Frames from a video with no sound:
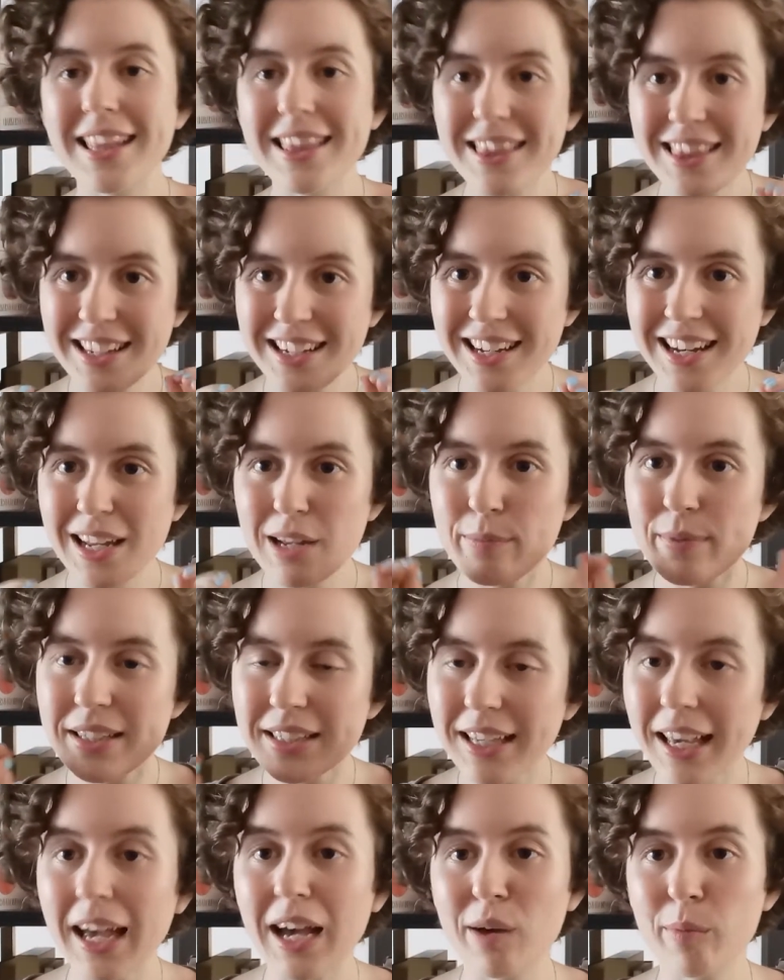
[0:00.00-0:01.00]
the name is
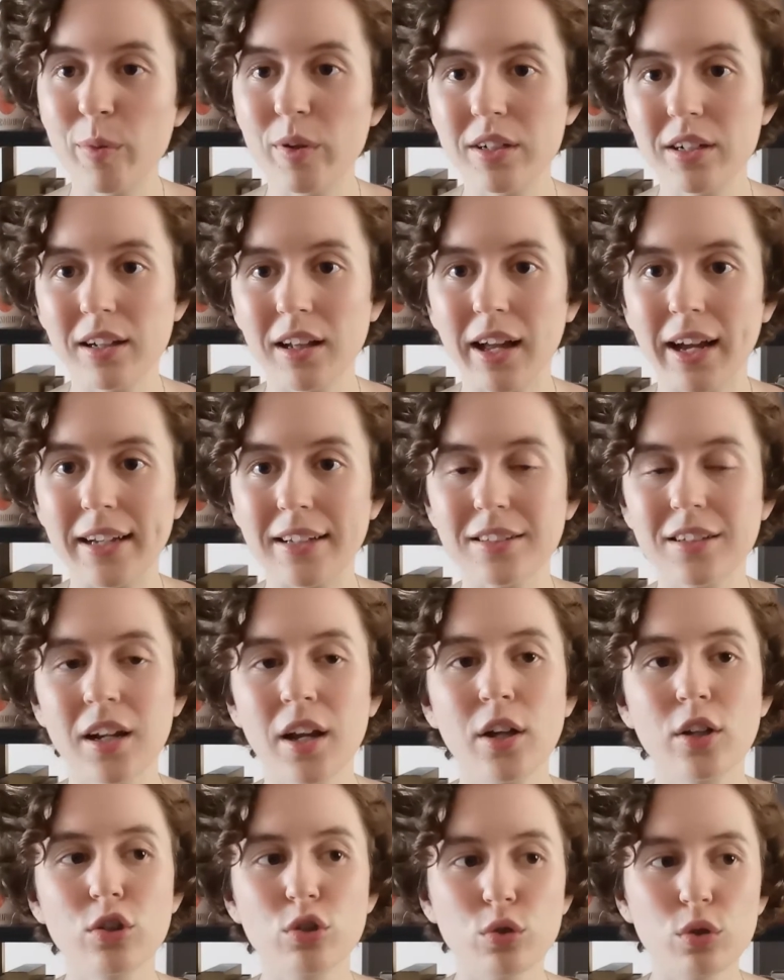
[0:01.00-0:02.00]
capitalized,
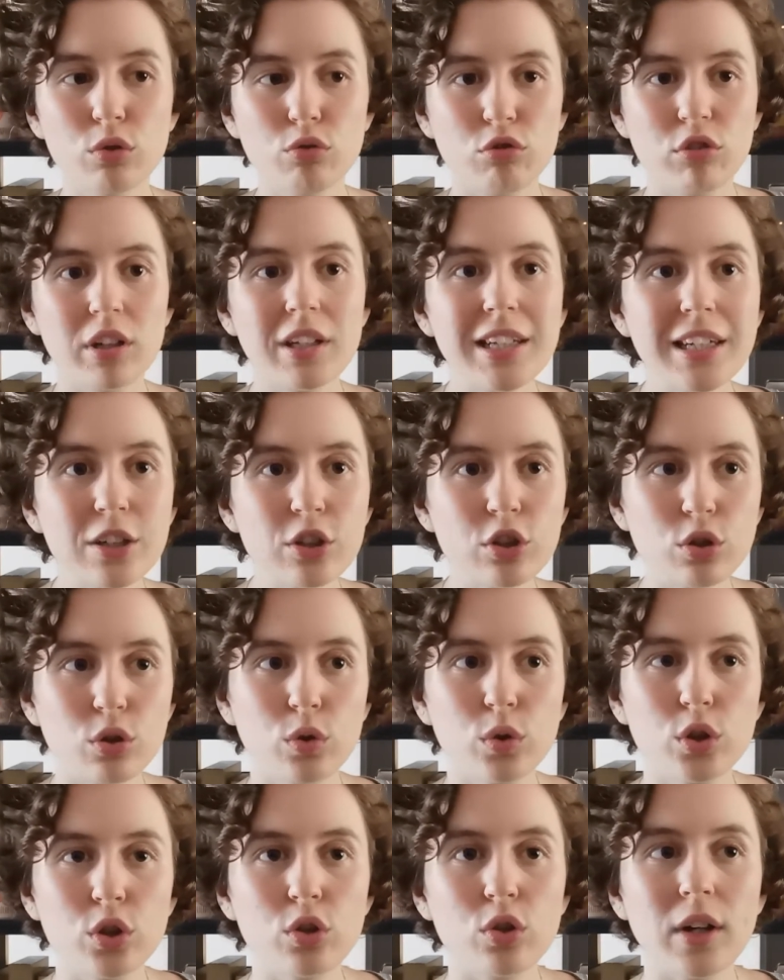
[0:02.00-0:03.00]
so it really
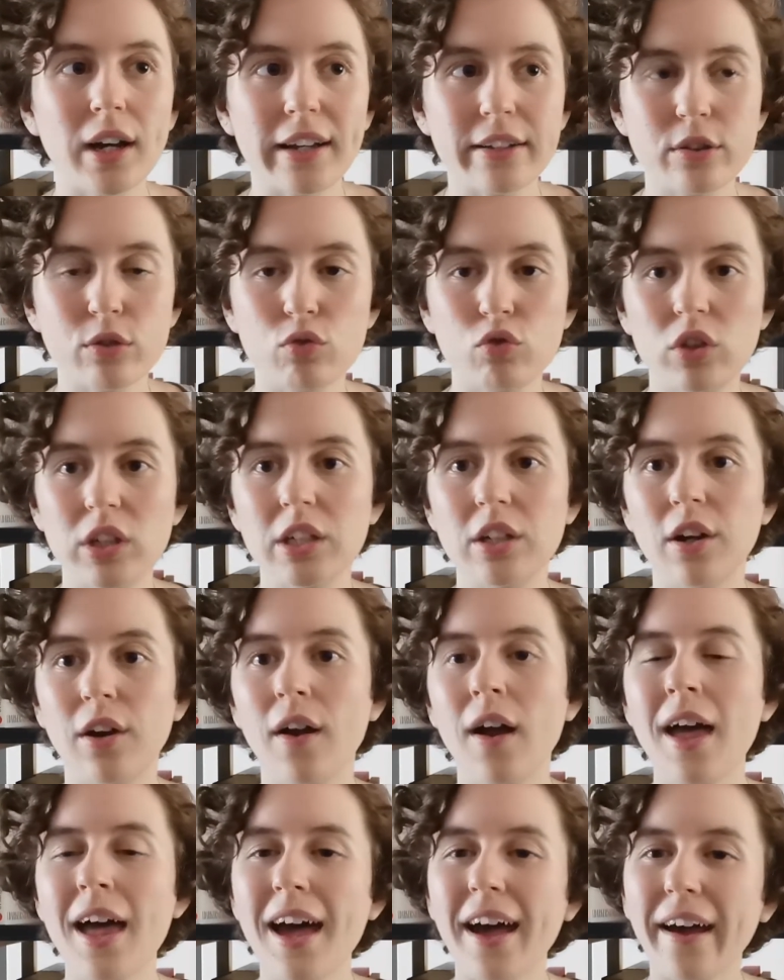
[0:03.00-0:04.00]
shows you as a
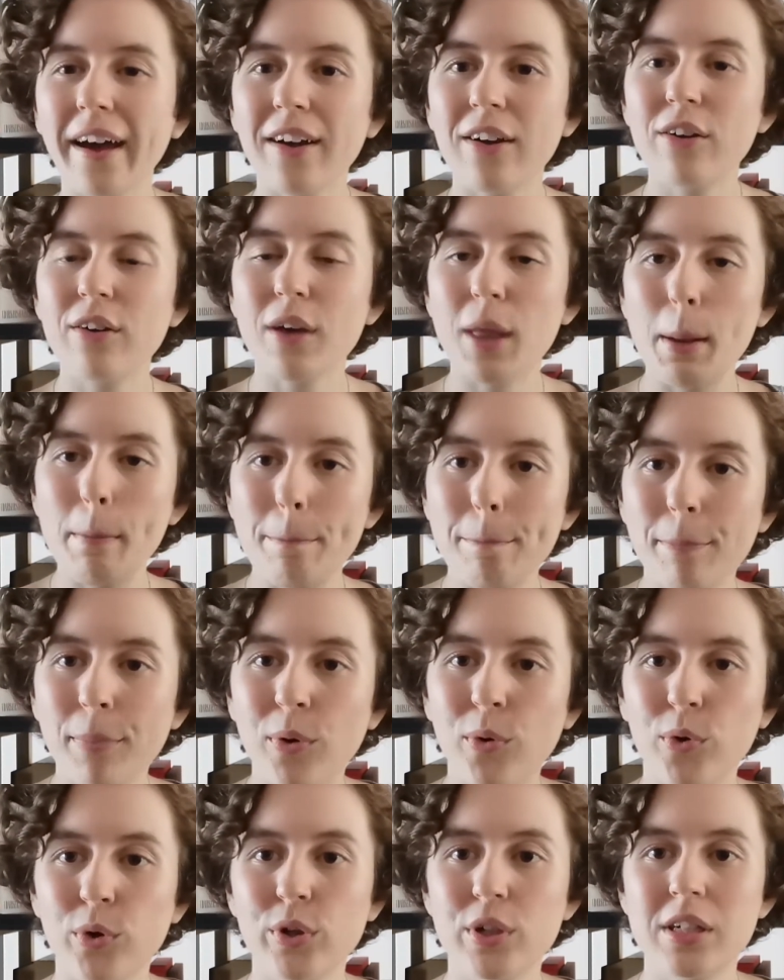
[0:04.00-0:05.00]
reader how
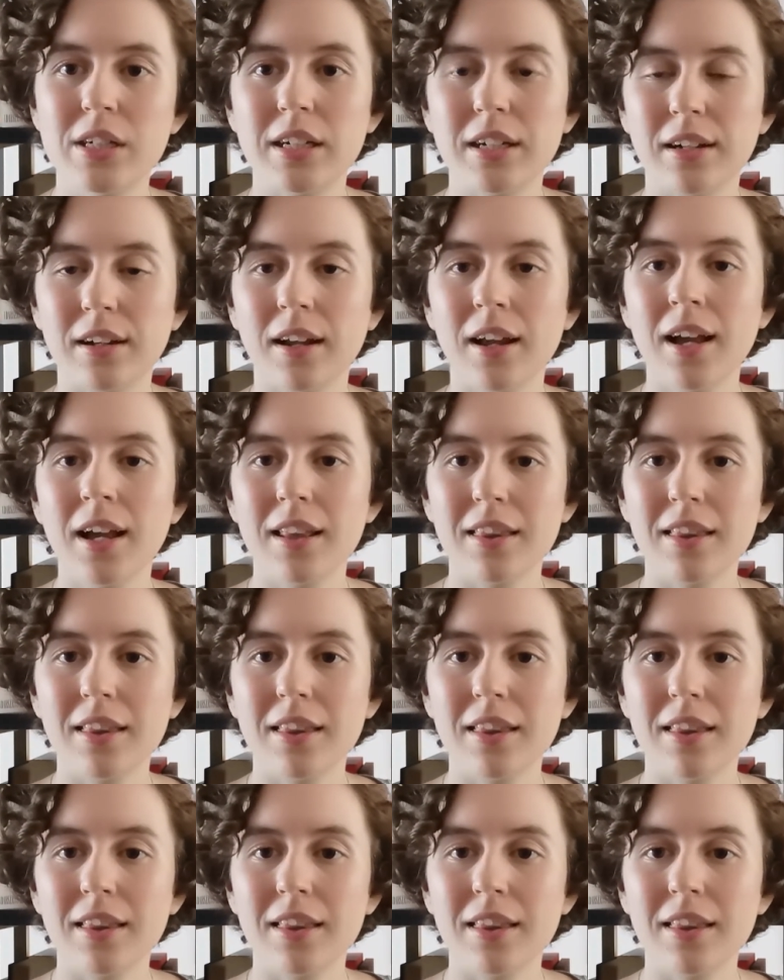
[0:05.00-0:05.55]
important